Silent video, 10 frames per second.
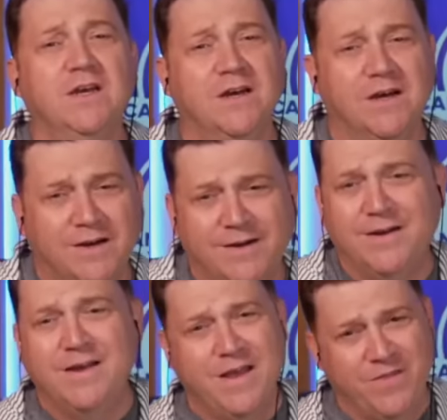
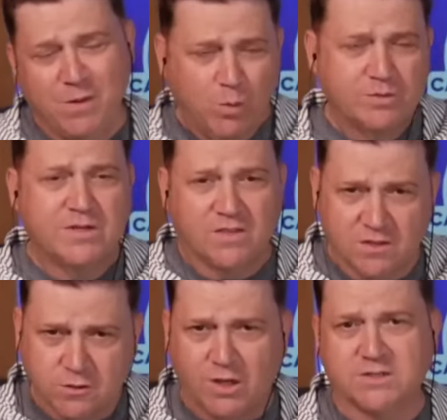And they won't take
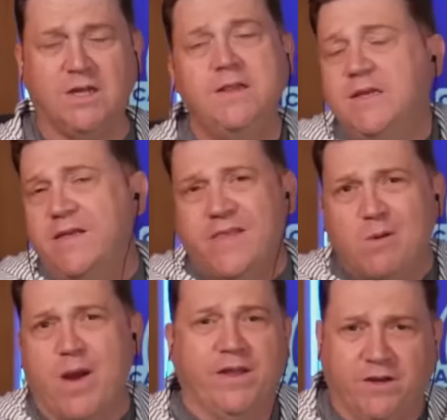this loss lightly, and they
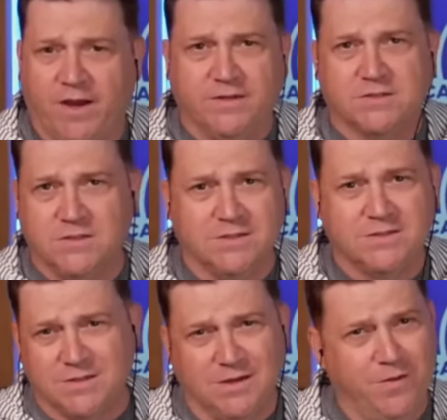recognize
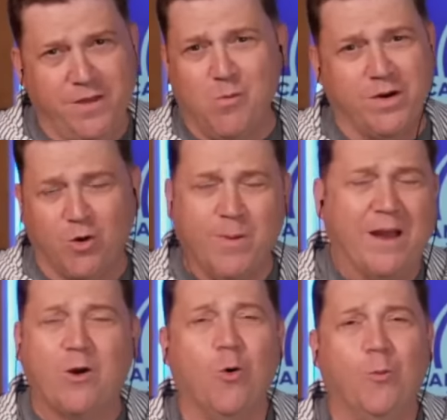that they don't want to go
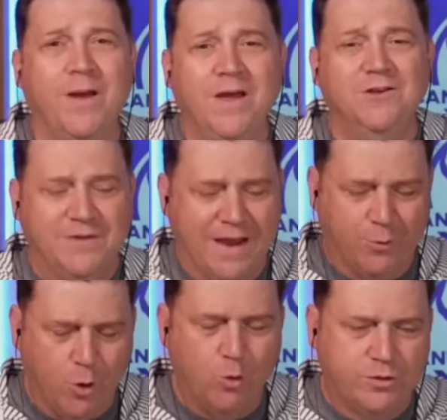back home down
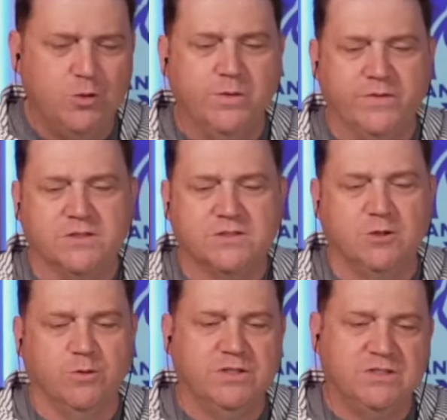0-2 in this
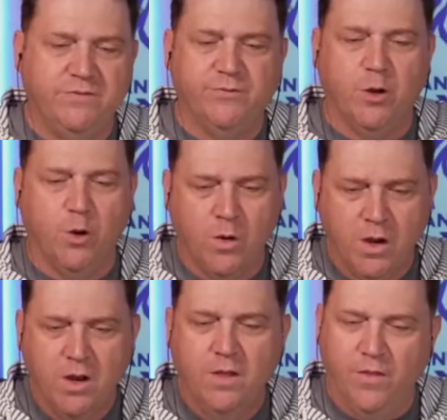series, even though
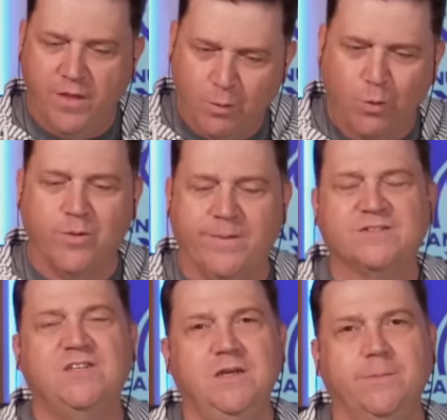they were the
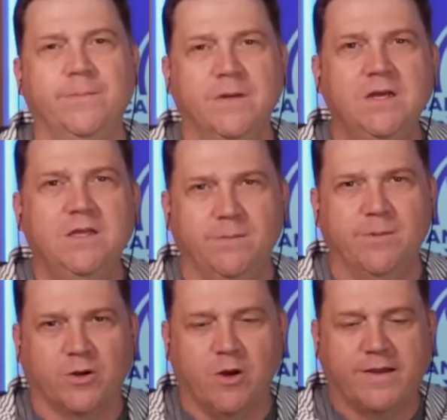best team in the
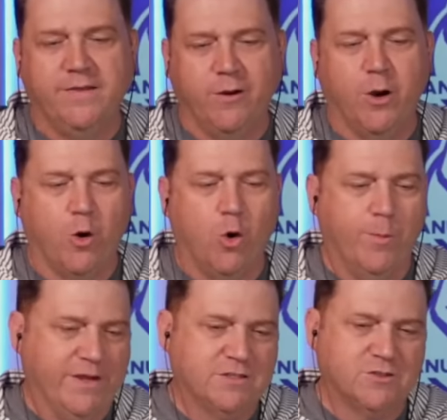American Hockey League on home
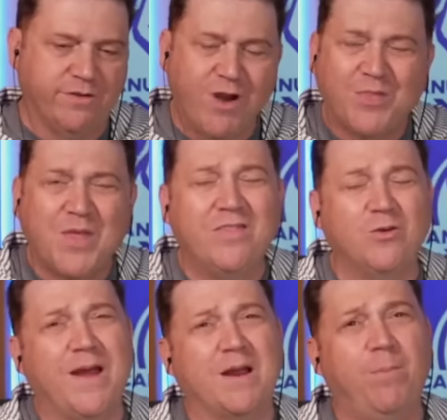ice. So they've got that in
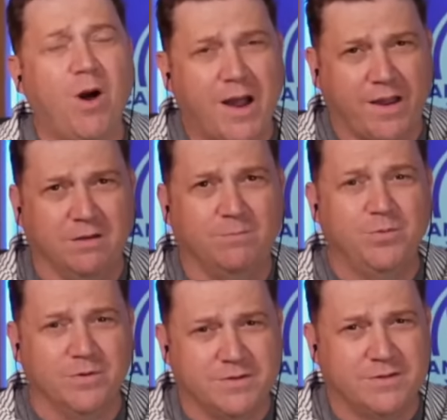their back pocket,
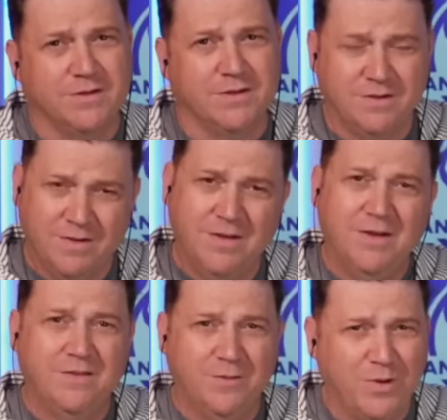but
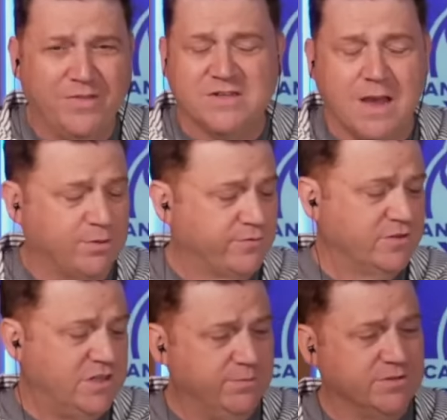the way this
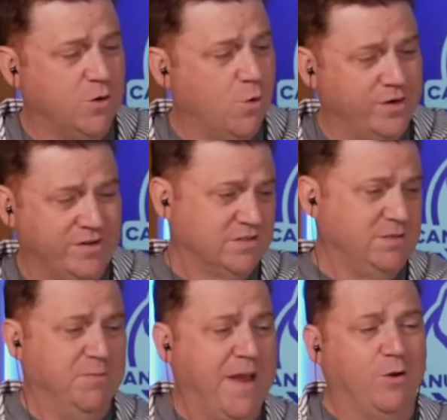Abbotsford team is going, it doesn't
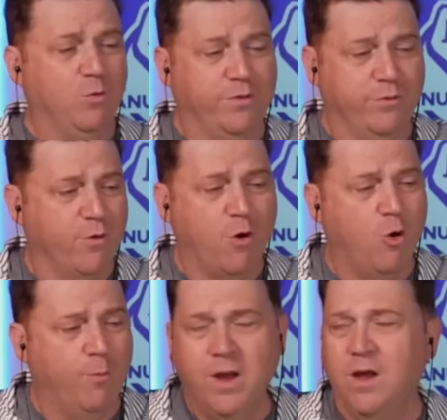seem to matter whether they're
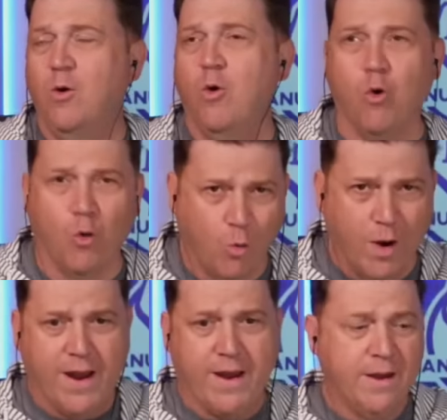home or
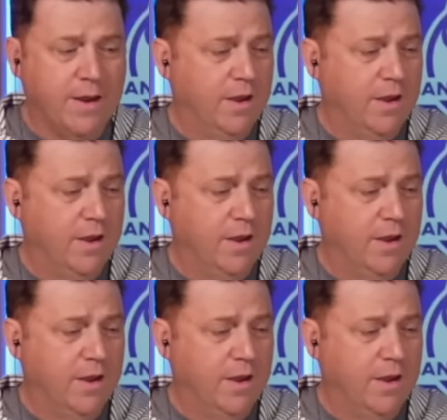away.